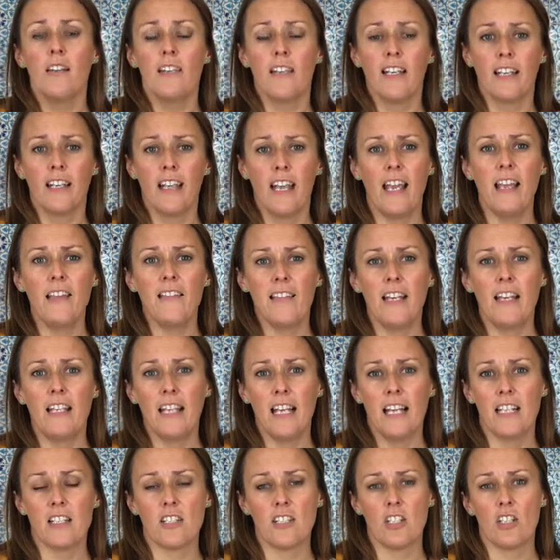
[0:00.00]
the key thing
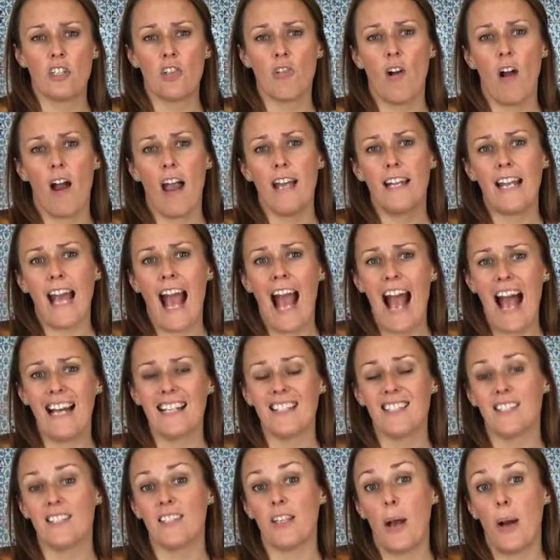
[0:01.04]
is to try and
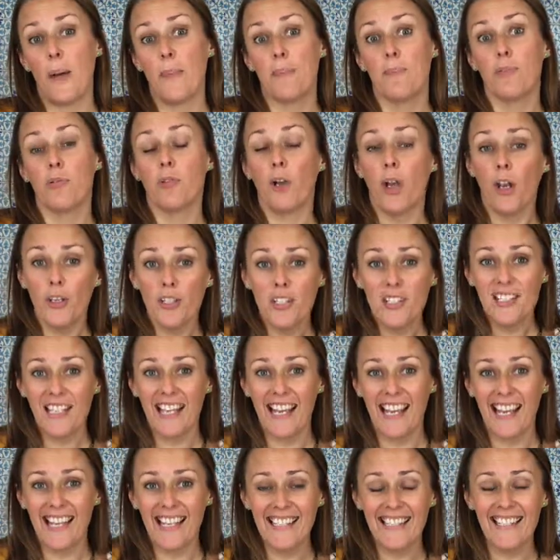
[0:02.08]
add some
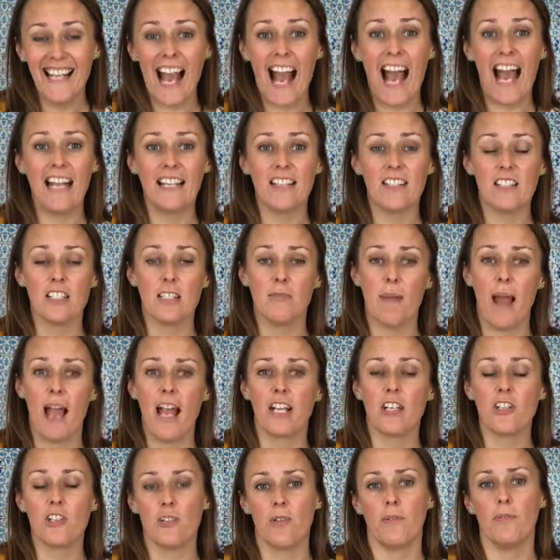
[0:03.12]
protein and some
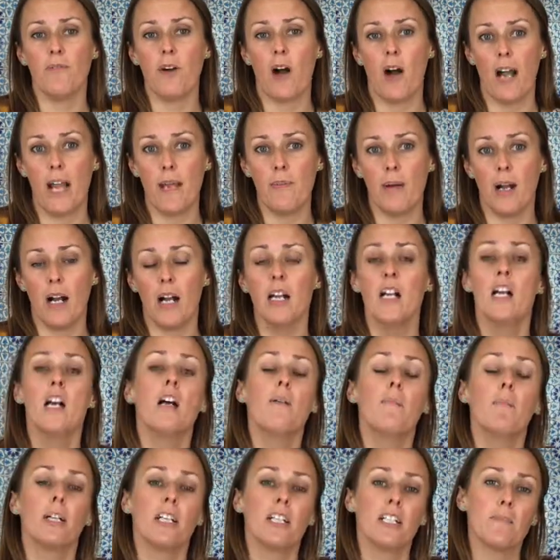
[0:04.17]
extra fibre,
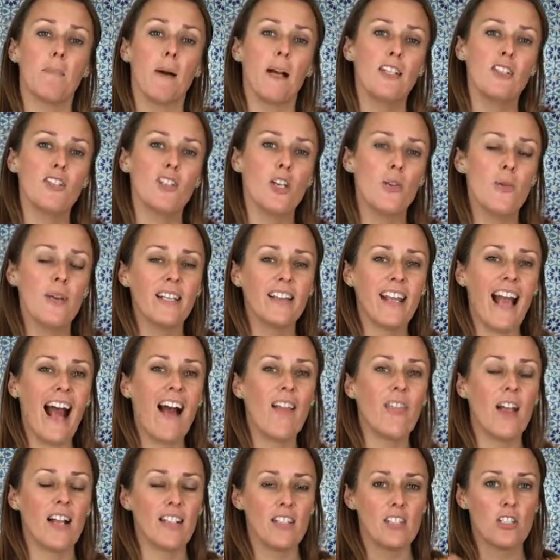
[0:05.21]
because by doing
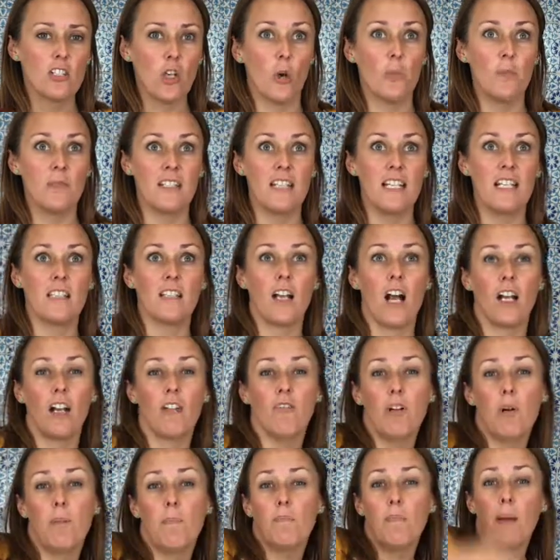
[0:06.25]
that, that stops these kind of
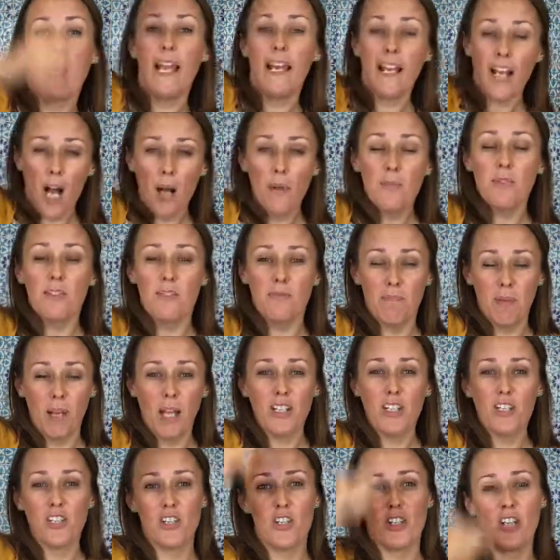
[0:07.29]
real ping-ups of
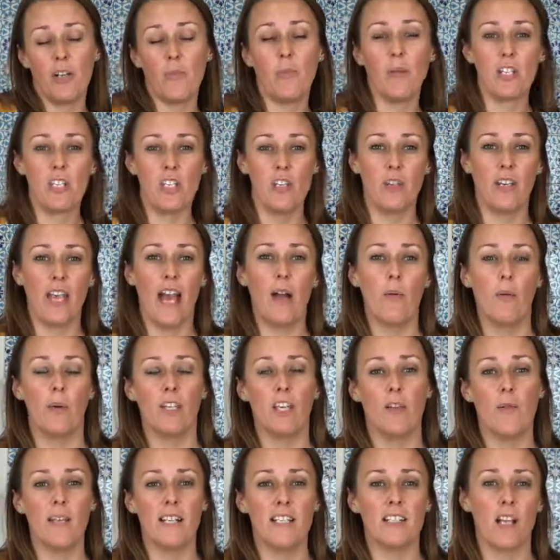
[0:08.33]
blood sugar which you get when
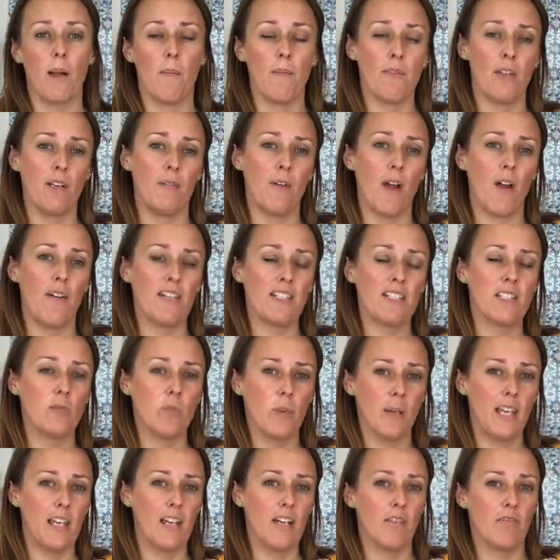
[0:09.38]
you eat something very
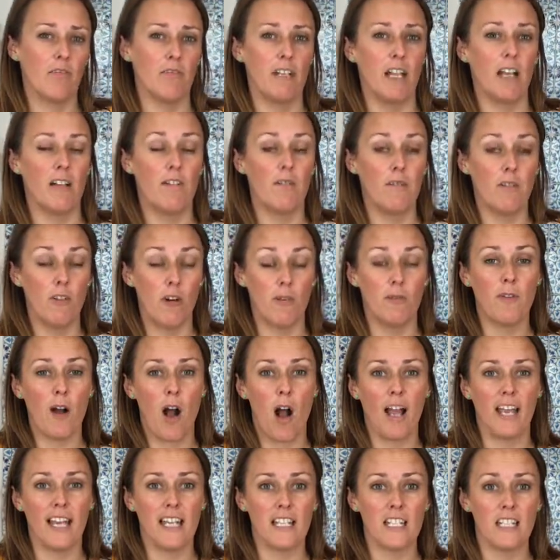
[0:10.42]
sweet and
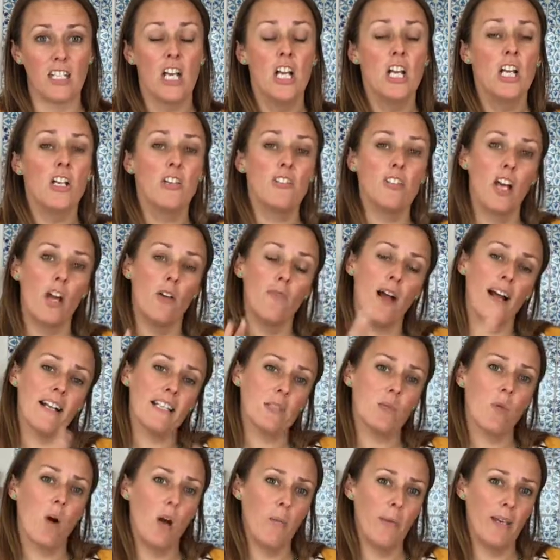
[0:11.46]
refined. So
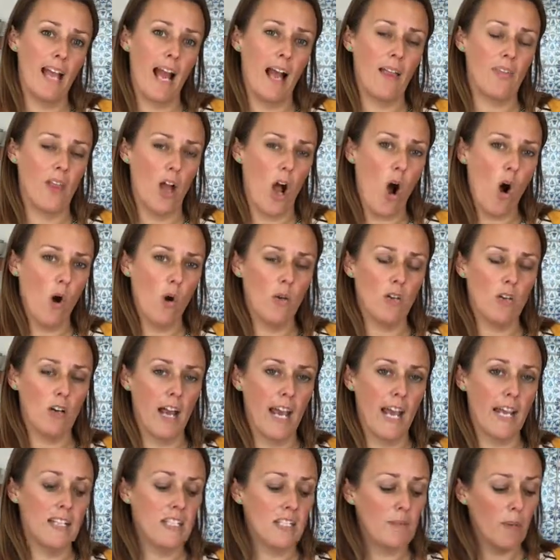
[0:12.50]
that's why we add the whole
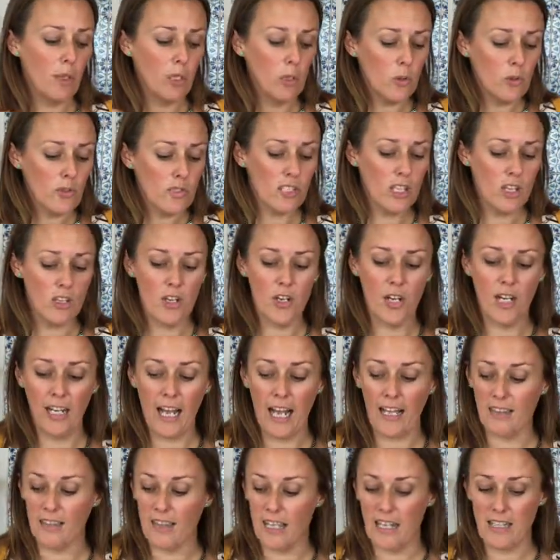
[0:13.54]
grains, but also you can
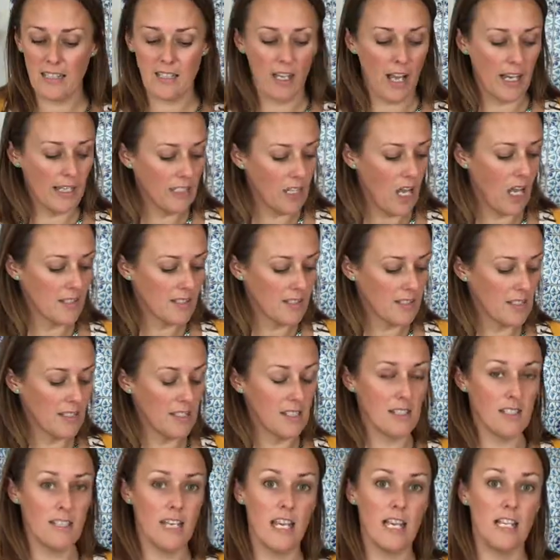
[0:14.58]
add things like nuts and
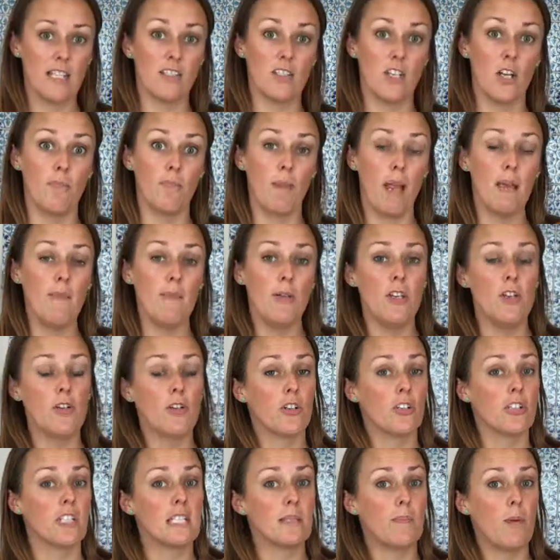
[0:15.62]
seeds. So maybe you
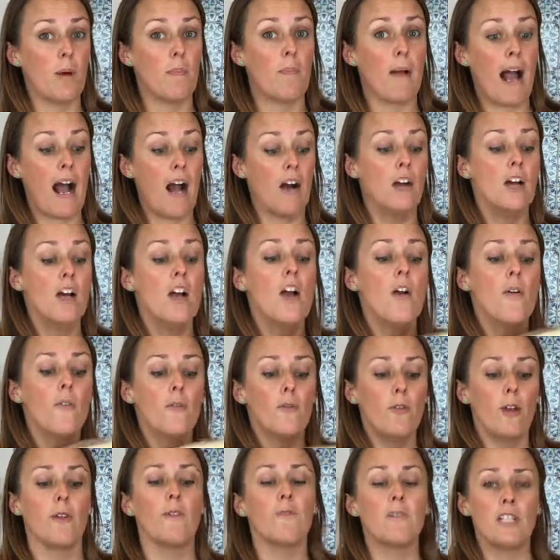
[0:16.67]
could swap out
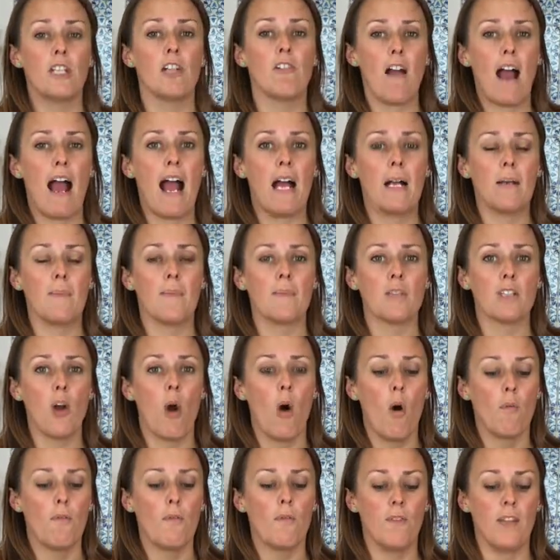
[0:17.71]
50 grams
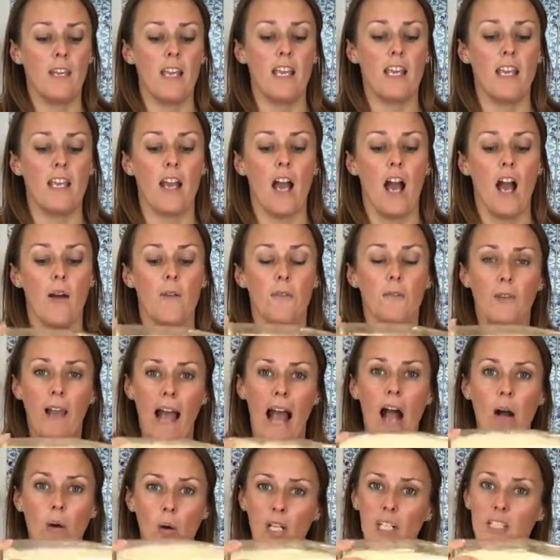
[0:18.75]
of the
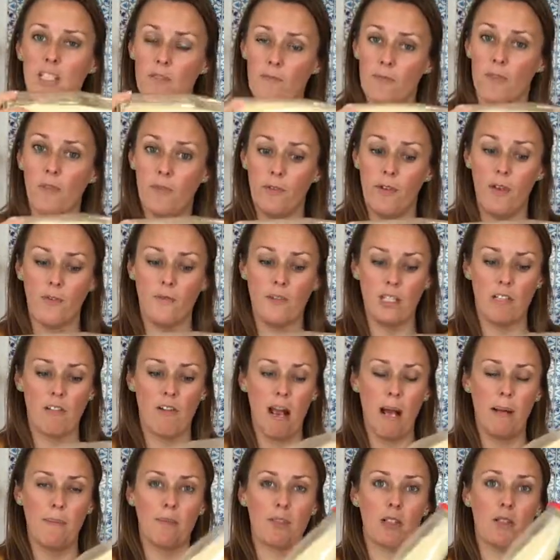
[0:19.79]
flour for 50
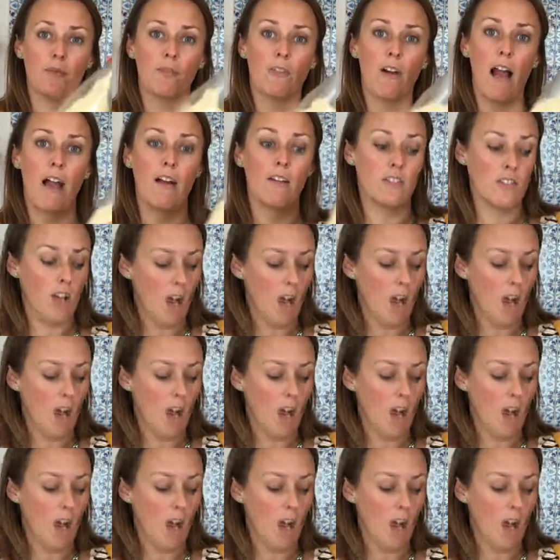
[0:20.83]
grams of ground